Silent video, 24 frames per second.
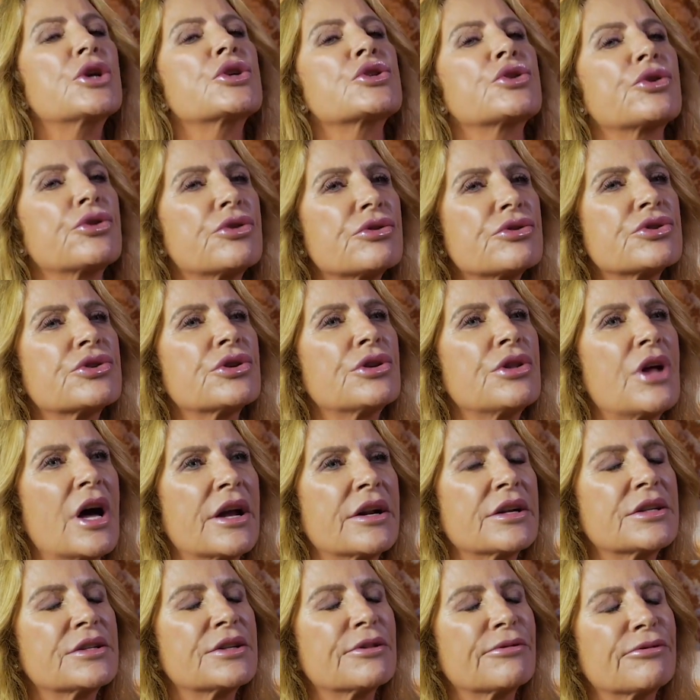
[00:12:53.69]
So there's a
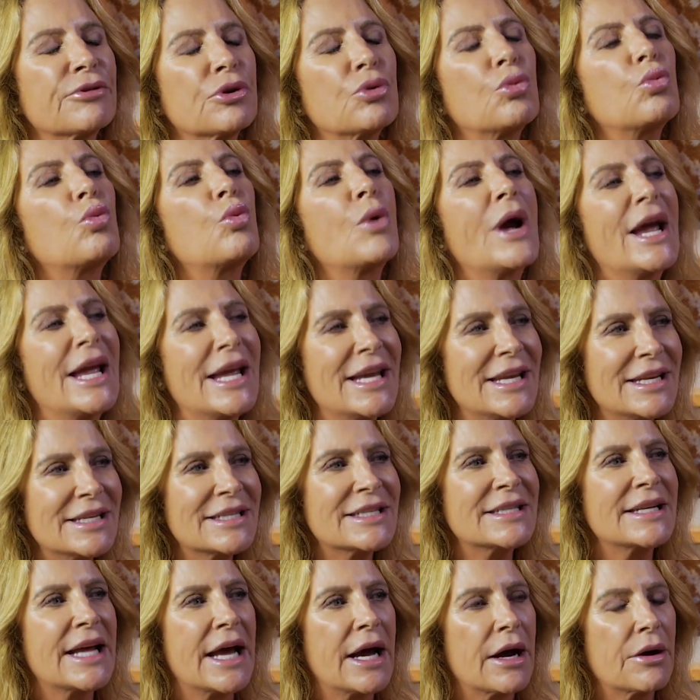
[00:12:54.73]
lot of different
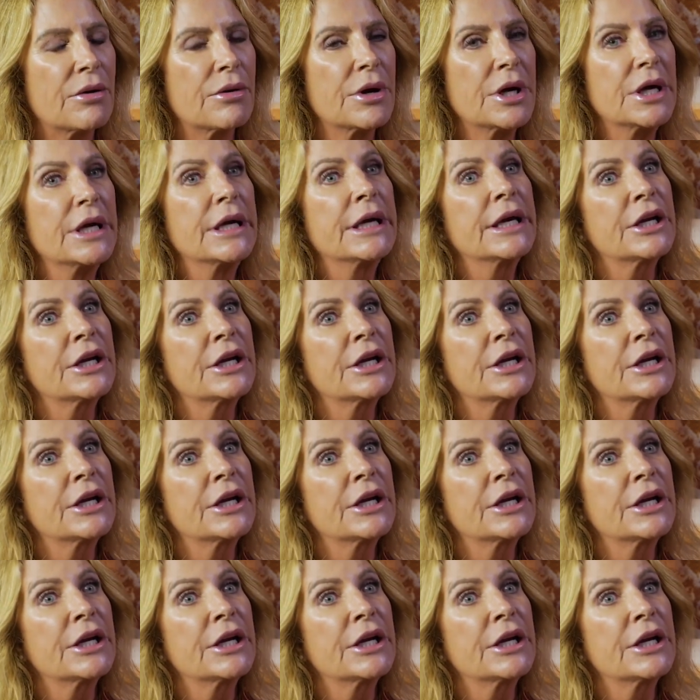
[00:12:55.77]
ways now.